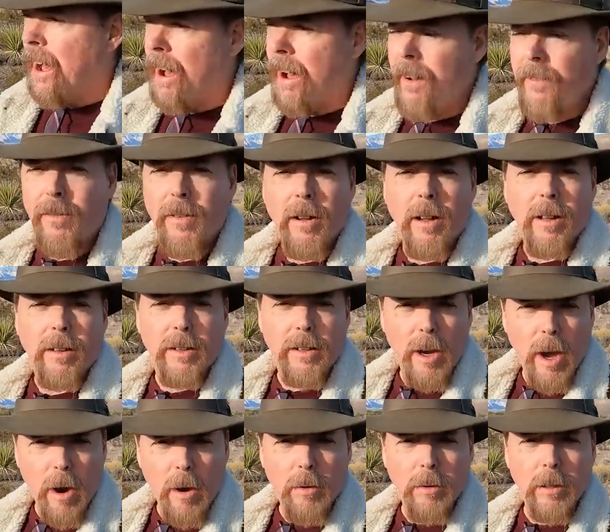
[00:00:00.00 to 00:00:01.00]
of
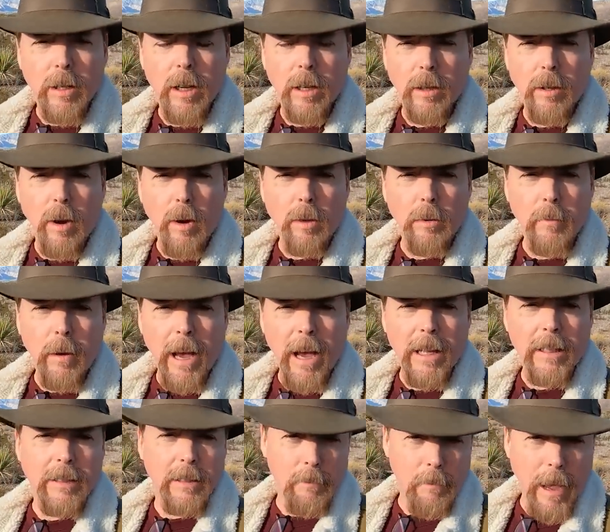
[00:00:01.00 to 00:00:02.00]
known gold
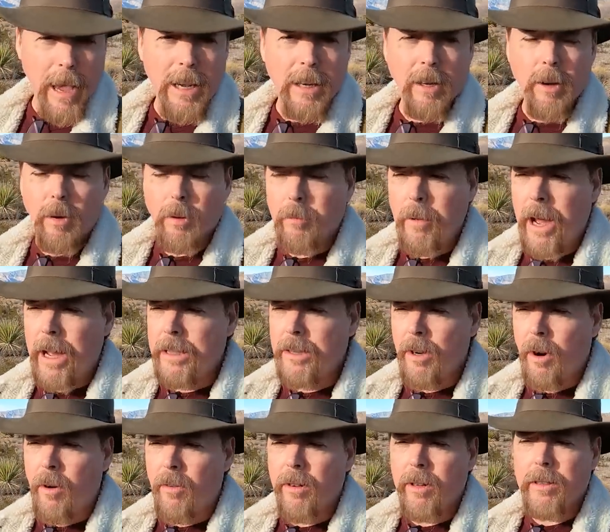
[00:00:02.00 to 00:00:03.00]
mines, abandoned gold
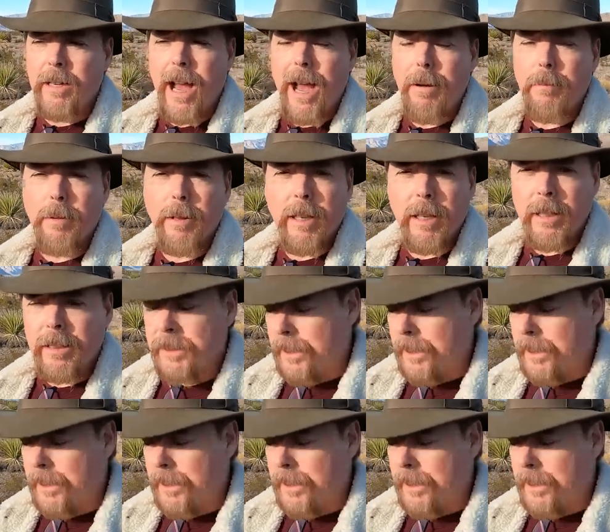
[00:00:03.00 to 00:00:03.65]
mines, over the top of